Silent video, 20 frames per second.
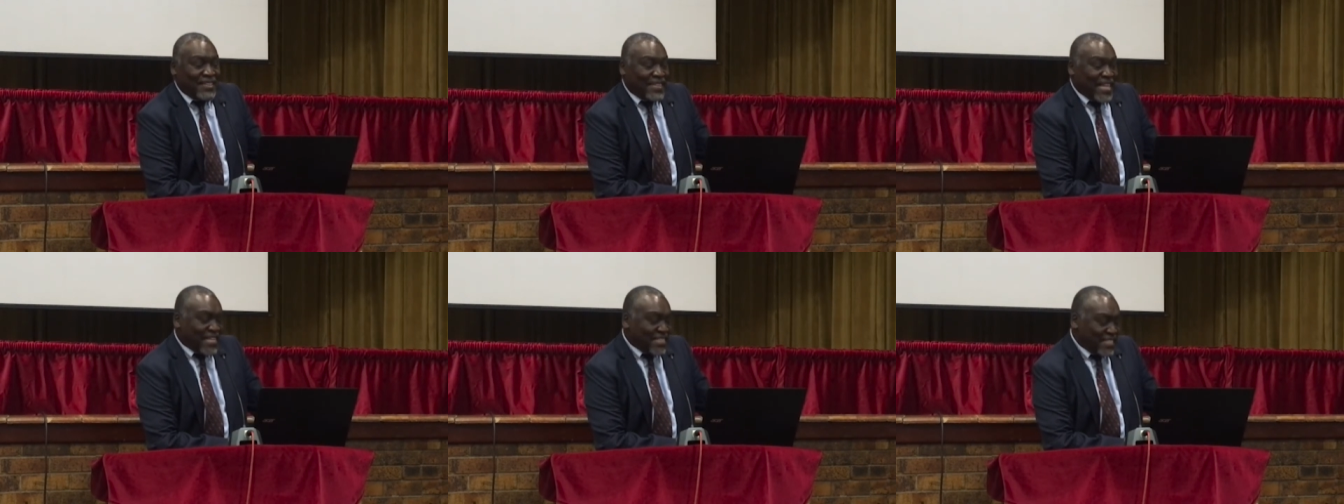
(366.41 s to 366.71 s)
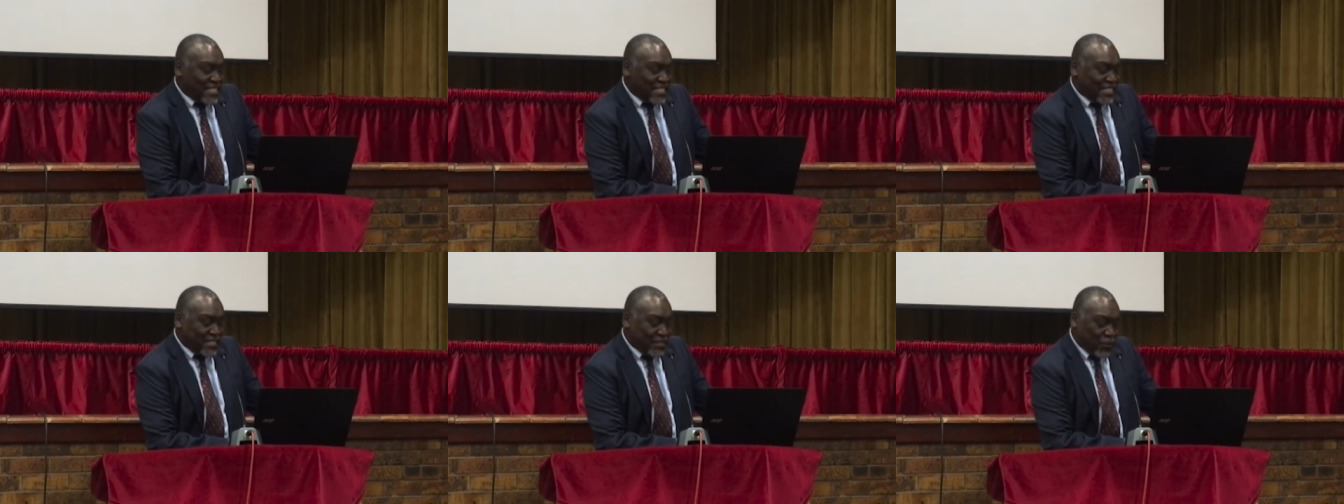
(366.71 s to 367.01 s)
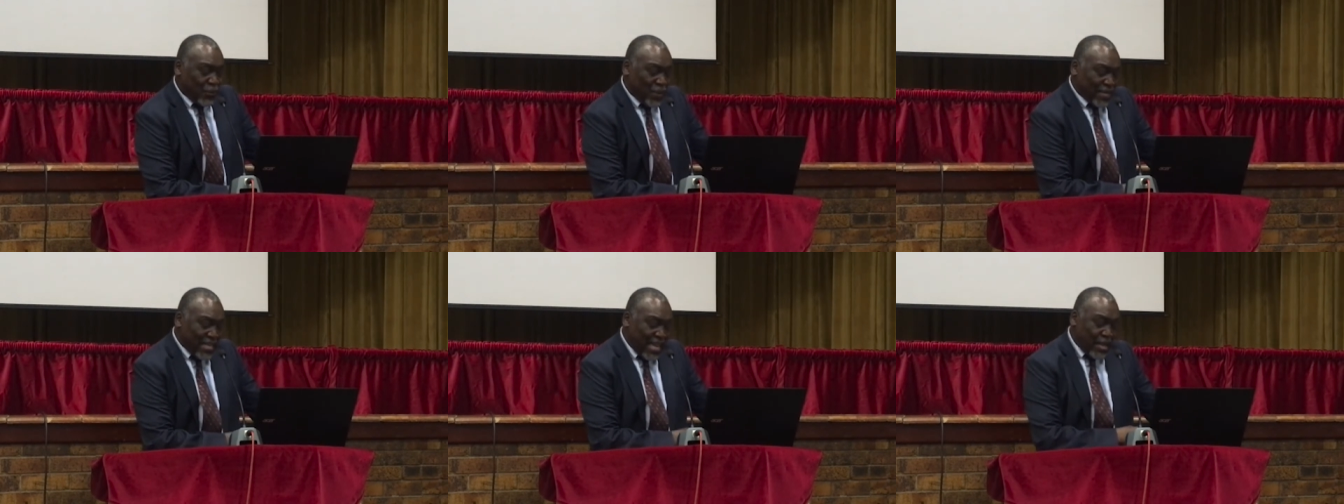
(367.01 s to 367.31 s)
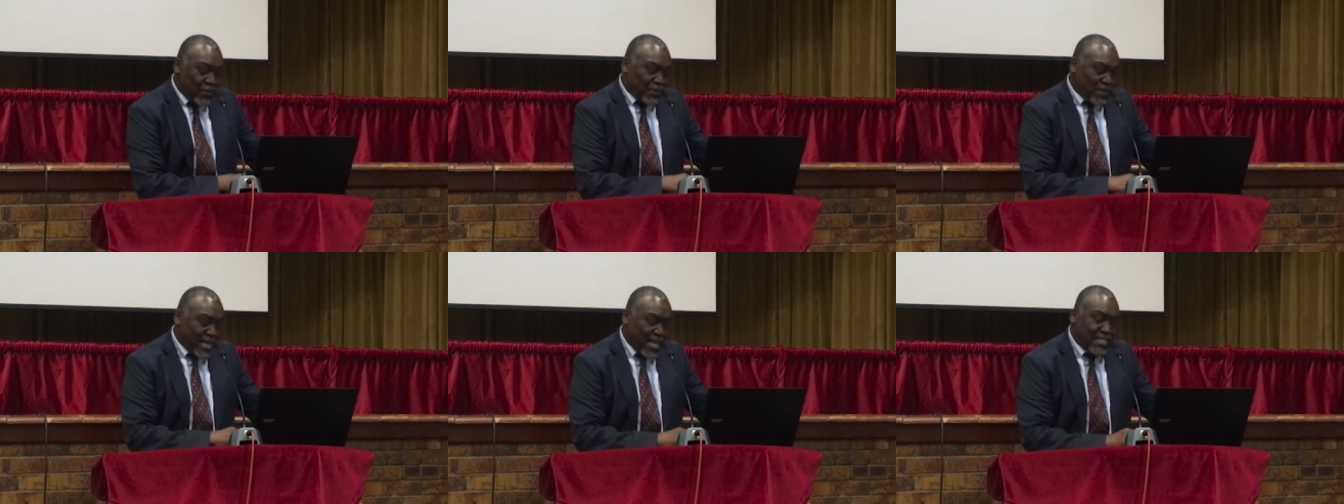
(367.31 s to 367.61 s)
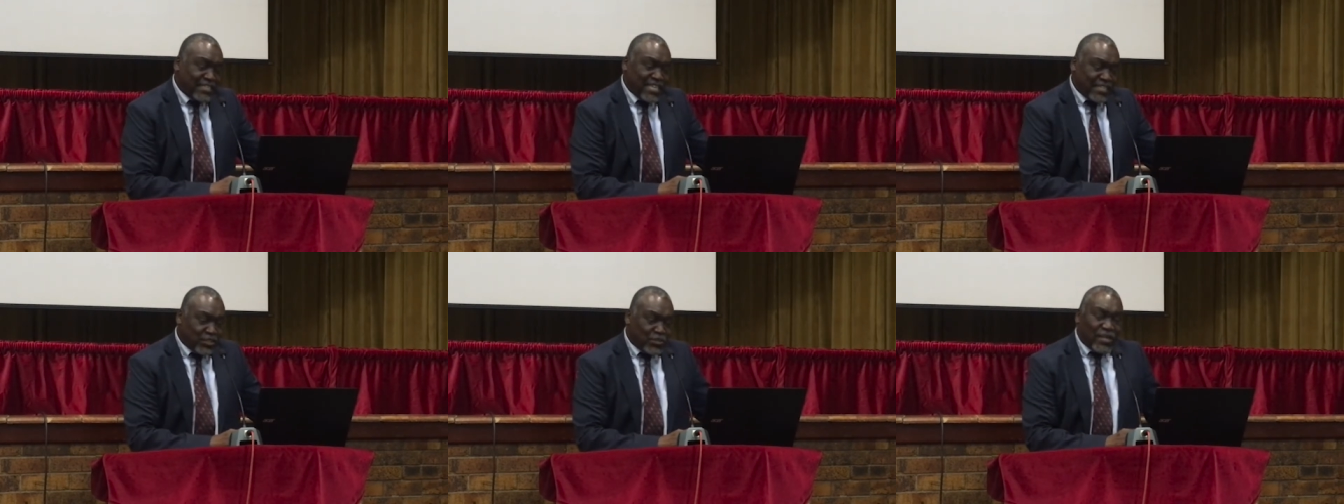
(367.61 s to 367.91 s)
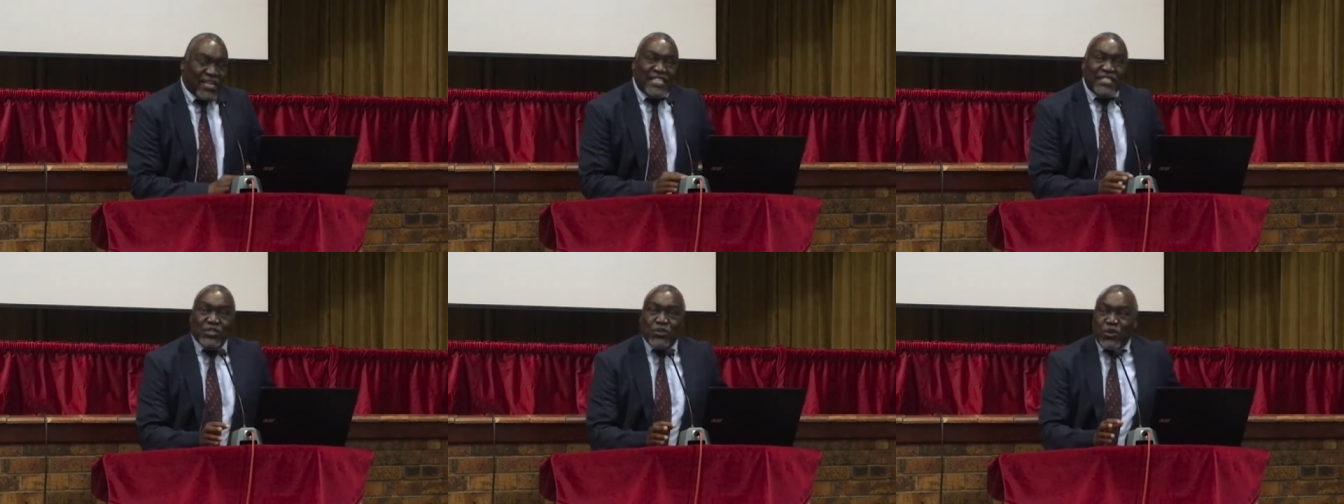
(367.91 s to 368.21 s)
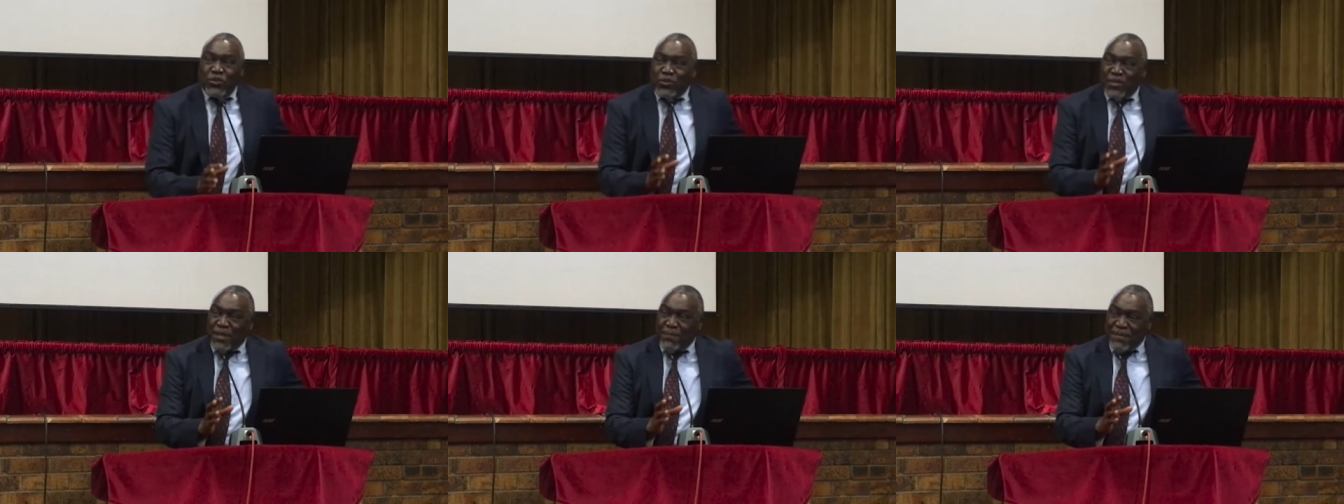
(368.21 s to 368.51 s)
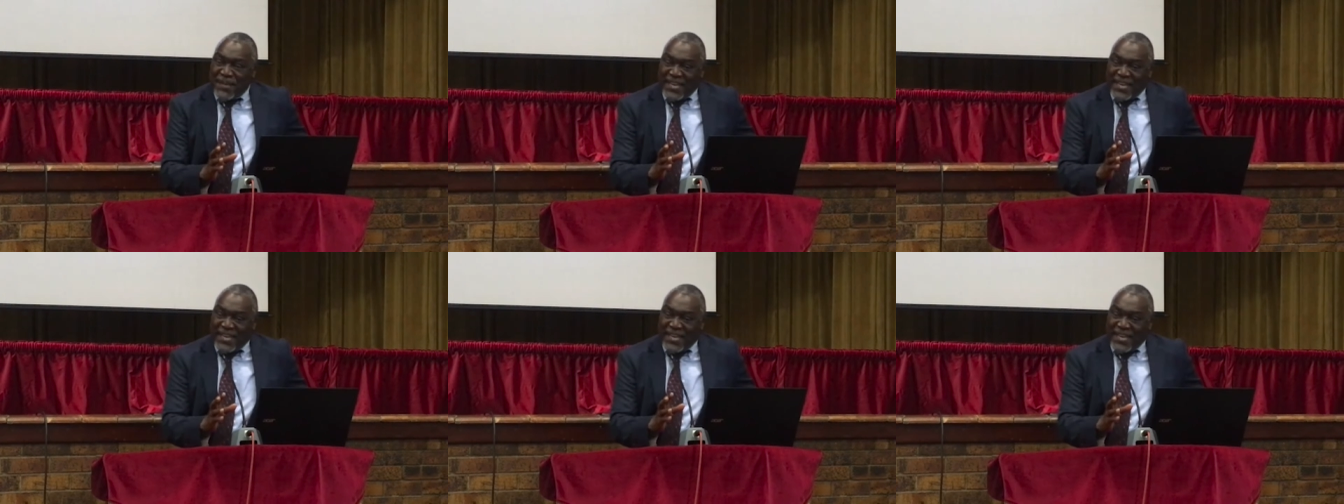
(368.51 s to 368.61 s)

That is what I would like. And so let's go to the